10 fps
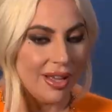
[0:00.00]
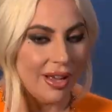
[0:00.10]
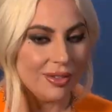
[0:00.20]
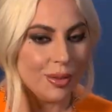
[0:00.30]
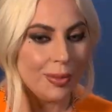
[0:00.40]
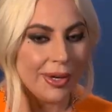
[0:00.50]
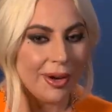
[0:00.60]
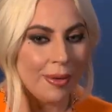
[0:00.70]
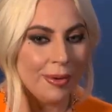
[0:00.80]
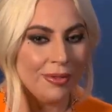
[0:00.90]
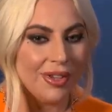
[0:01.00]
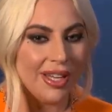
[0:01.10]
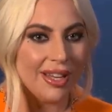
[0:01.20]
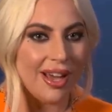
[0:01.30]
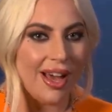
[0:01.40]
A superhero
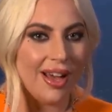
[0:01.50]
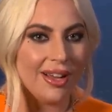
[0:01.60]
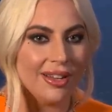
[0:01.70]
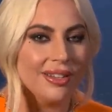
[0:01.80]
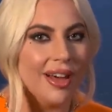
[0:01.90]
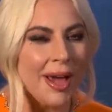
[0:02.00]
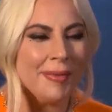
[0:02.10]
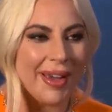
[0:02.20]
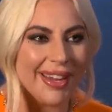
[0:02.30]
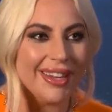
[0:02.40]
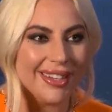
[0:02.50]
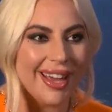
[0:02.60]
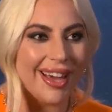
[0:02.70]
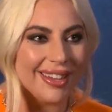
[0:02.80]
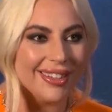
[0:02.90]
movie? Uh, I might.
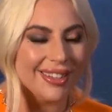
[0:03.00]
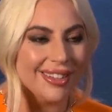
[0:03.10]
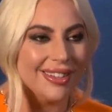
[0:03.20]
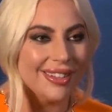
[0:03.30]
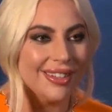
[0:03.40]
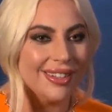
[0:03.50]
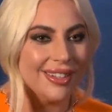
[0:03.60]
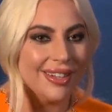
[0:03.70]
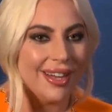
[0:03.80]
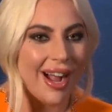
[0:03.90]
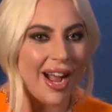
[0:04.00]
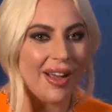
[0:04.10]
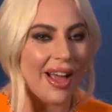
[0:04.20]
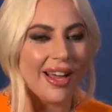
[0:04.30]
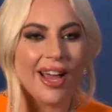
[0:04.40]
Yeah.
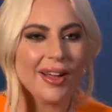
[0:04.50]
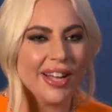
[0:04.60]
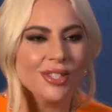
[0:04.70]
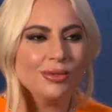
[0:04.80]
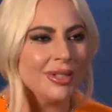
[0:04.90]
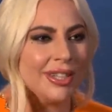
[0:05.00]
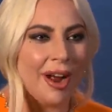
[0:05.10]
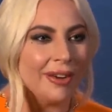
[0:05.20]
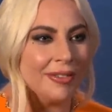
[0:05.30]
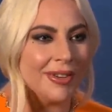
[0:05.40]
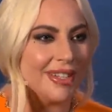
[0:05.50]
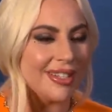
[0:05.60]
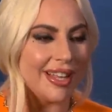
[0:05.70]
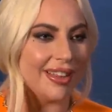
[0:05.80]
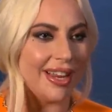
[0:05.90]
I, I, it's really hard for me to
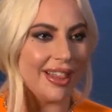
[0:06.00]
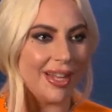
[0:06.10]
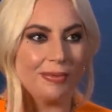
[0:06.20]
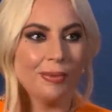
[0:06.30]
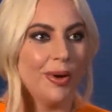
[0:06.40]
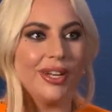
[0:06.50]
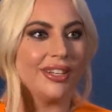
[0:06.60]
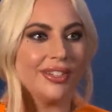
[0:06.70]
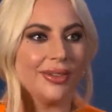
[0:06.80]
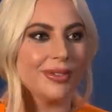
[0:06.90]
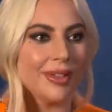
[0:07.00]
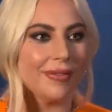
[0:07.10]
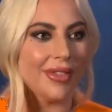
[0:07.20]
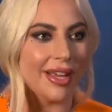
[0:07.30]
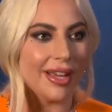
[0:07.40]
say that I like wouldn't do
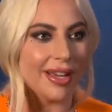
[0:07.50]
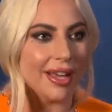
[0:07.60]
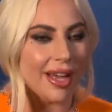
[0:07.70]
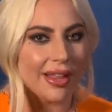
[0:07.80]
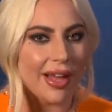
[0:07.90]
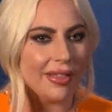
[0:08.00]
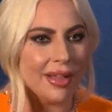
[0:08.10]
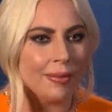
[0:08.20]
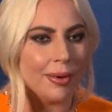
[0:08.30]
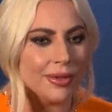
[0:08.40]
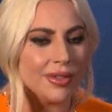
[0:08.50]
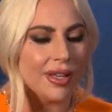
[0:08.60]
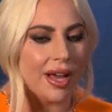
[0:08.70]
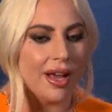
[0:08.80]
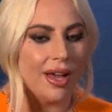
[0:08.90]
something. Right. I, I think
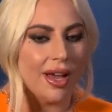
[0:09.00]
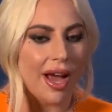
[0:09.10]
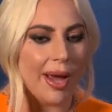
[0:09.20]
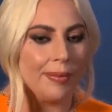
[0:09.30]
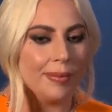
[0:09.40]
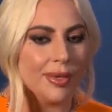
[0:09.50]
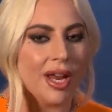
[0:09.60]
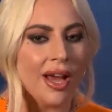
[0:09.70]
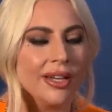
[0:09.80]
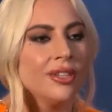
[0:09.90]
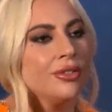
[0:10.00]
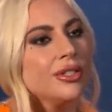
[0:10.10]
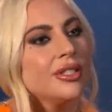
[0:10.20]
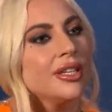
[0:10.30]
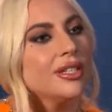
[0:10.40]
mostly I'm not
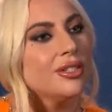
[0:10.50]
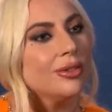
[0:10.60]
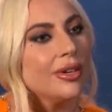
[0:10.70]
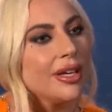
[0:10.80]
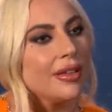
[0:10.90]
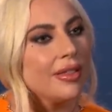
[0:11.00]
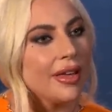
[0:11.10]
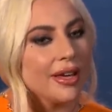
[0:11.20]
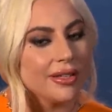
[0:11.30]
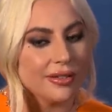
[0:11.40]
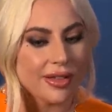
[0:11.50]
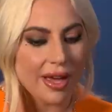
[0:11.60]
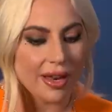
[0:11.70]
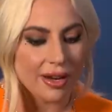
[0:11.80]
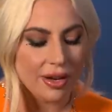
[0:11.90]
interested in doing things
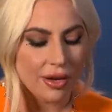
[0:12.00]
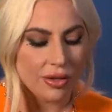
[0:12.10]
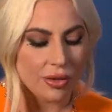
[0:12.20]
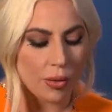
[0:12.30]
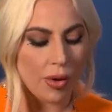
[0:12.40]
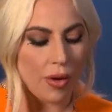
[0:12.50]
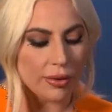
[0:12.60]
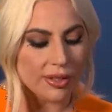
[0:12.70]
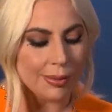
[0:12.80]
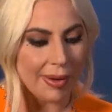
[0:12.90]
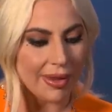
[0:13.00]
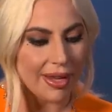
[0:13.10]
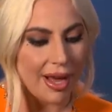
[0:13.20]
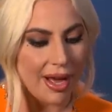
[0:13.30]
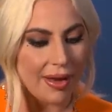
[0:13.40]
that don't ultimately
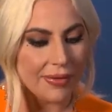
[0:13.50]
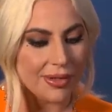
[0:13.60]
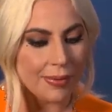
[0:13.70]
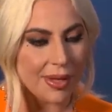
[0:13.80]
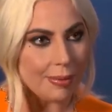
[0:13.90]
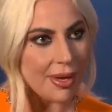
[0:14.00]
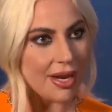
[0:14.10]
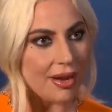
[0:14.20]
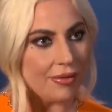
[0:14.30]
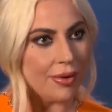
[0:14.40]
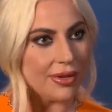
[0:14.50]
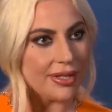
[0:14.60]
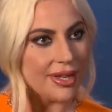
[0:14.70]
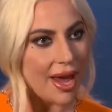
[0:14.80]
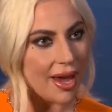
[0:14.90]
have something meaningful to
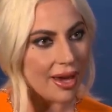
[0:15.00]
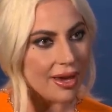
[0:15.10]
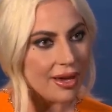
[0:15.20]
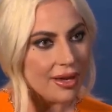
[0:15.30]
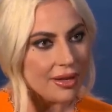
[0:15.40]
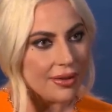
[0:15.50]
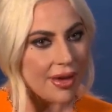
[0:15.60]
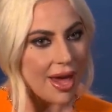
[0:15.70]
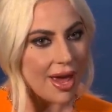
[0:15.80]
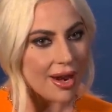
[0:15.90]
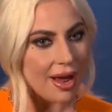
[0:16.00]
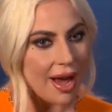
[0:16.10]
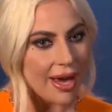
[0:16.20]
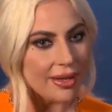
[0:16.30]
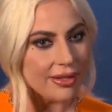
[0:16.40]
say. Mm. And
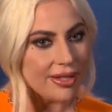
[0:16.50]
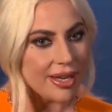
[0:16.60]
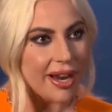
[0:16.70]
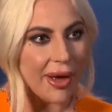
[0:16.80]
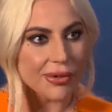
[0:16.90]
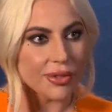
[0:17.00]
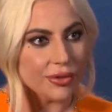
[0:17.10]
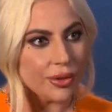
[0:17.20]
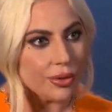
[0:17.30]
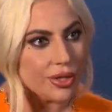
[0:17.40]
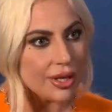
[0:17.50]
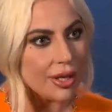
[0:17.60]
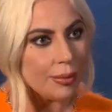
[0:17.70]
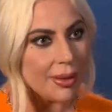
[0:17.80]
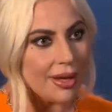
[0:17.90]
I did House of
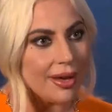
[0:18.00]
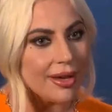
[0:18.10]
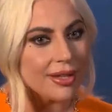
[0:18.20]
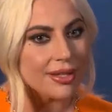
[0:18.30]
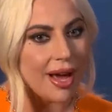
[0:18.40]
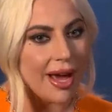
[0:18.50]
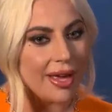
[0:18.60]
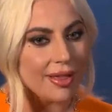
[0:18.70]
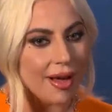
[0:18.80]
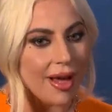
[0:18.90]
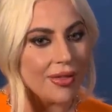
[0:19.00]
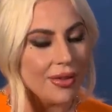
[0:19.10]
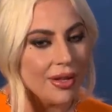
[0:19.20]
Gucci because I thought